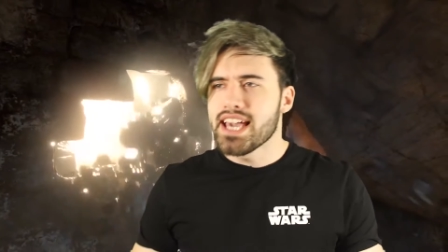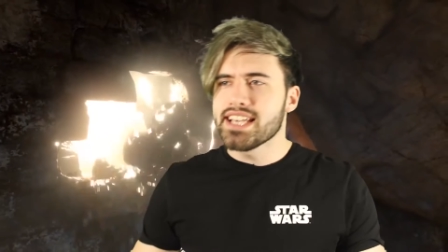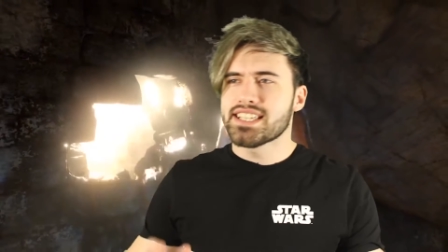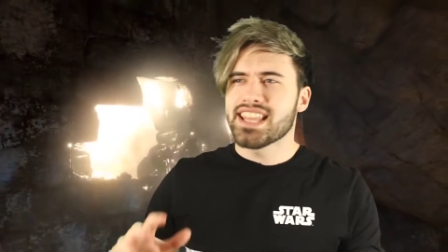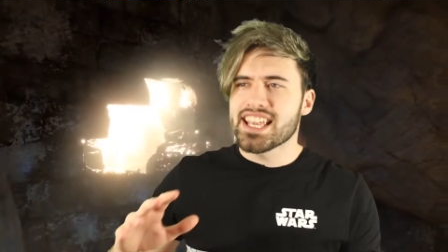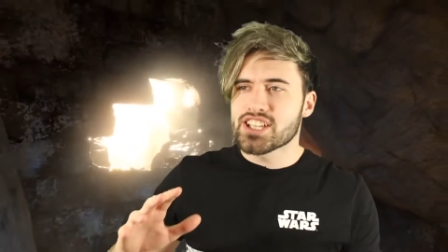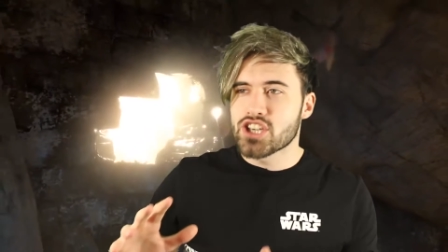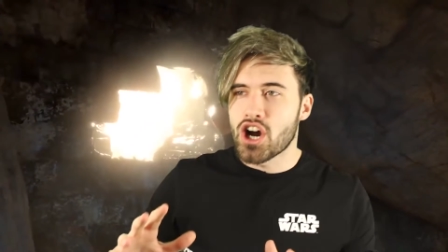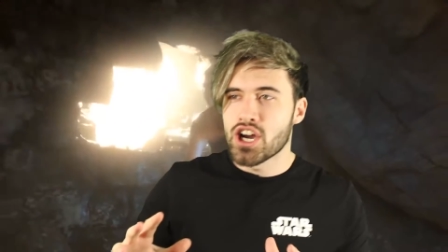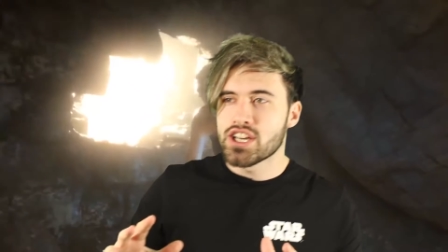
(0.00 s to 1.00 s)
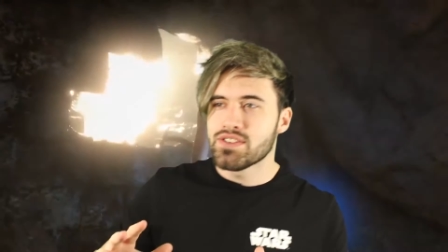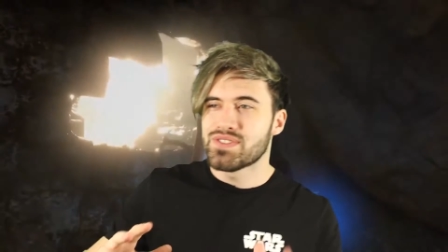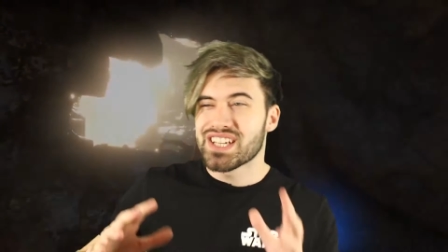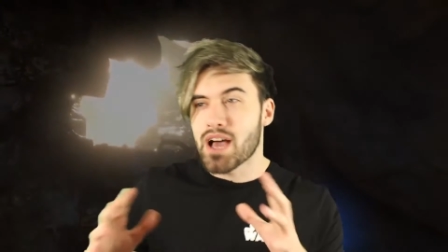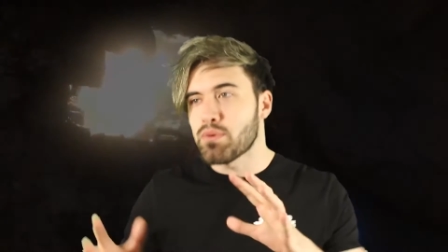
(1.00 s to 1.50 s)
It's less kind
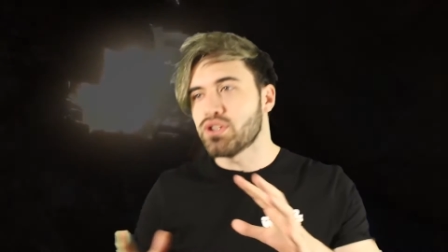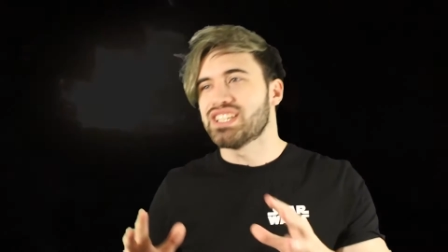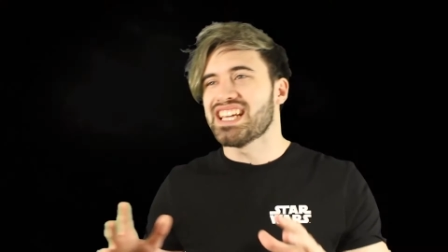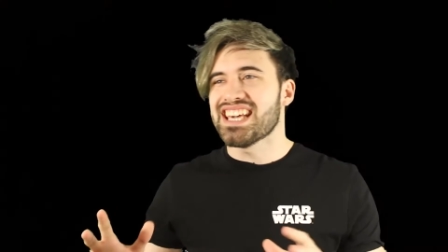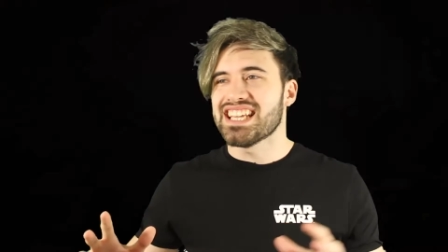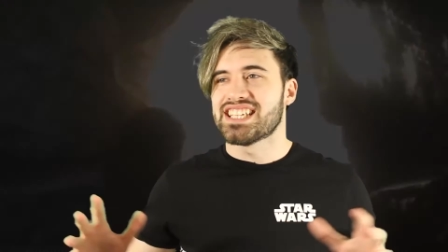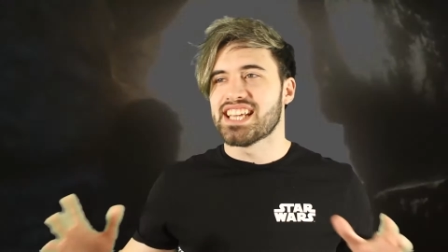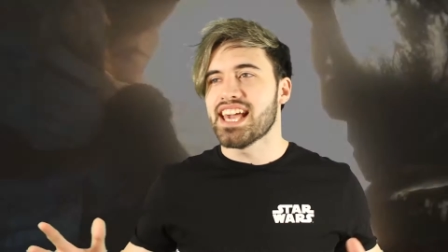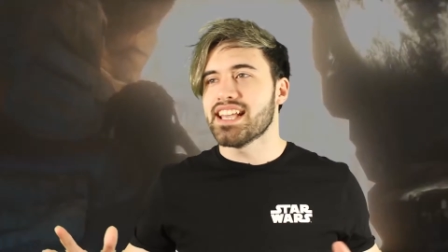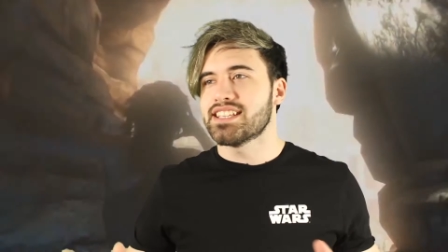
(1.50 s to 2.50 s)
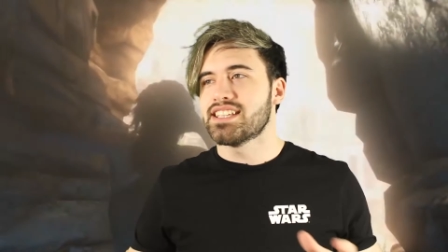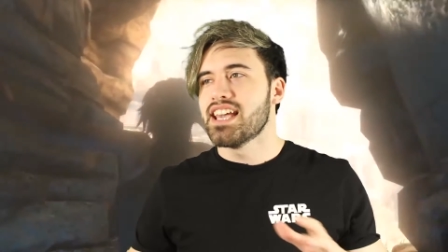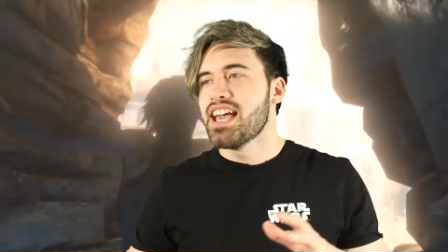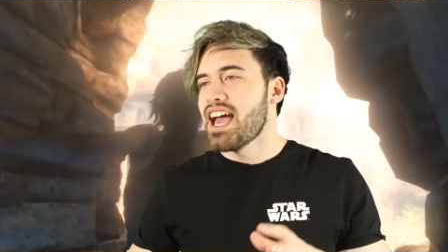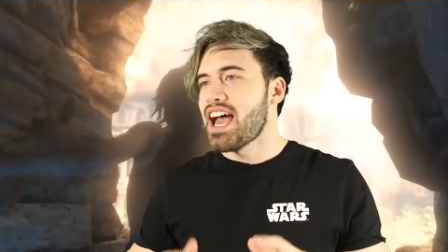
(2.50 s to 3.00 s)
of double D
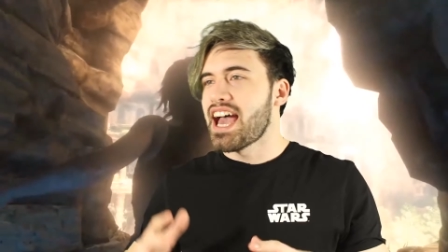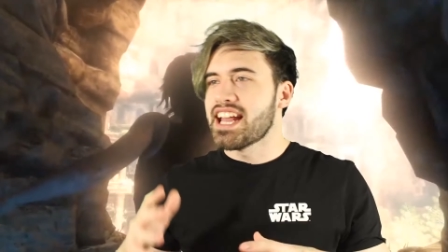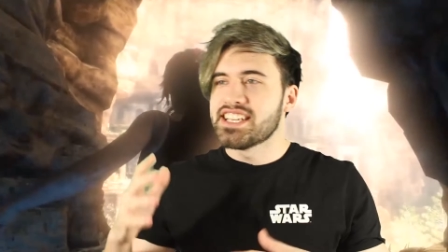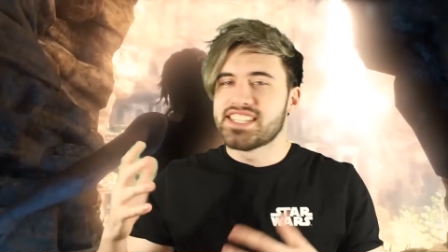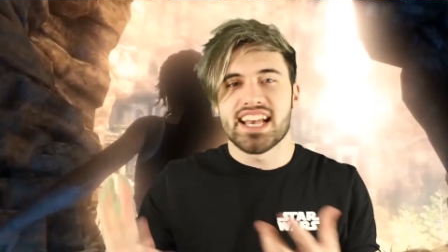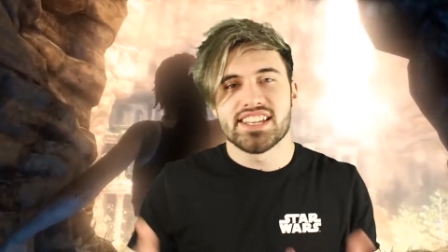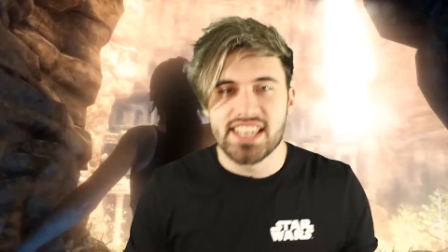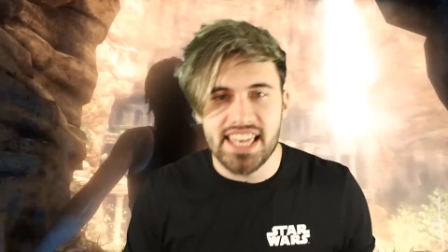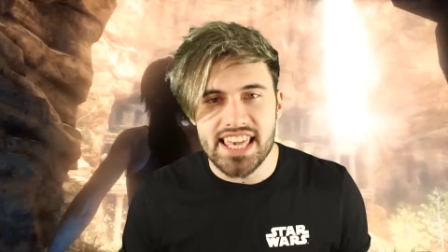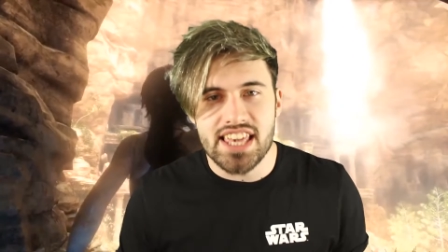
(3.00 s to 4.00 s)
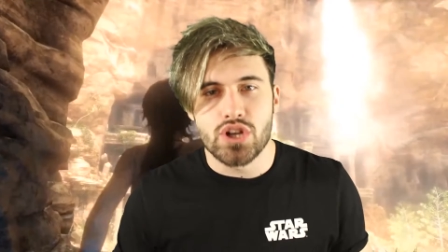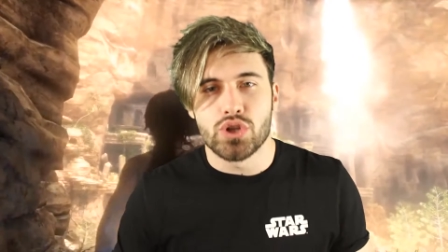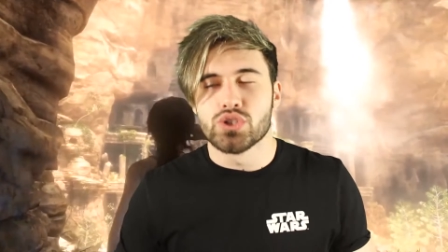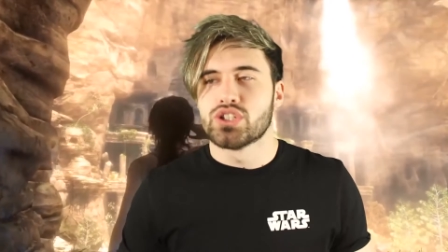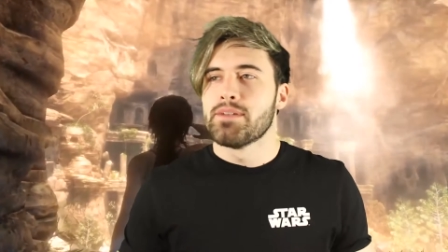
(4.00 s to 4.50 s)
tits and Desert
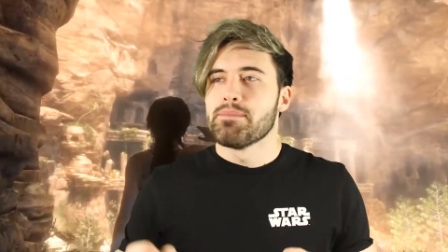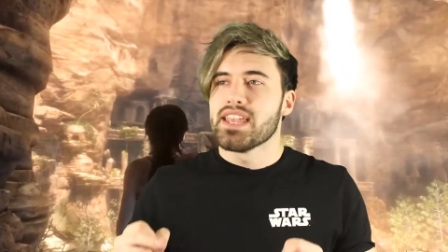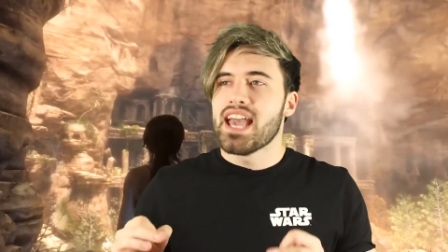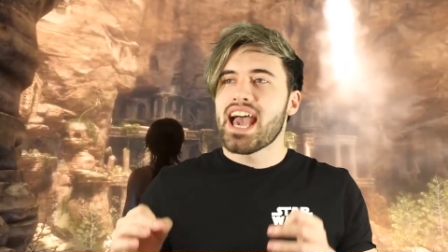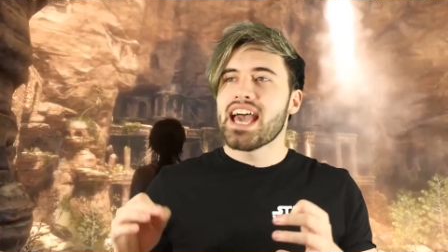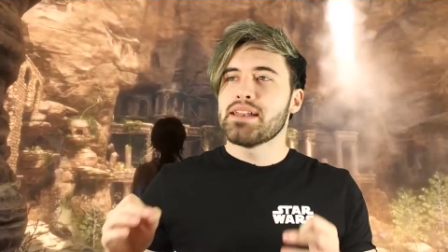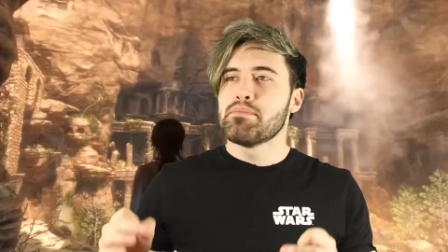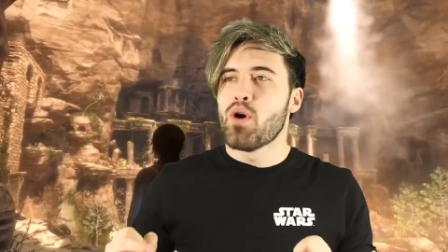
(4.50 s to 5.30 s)
Eagles and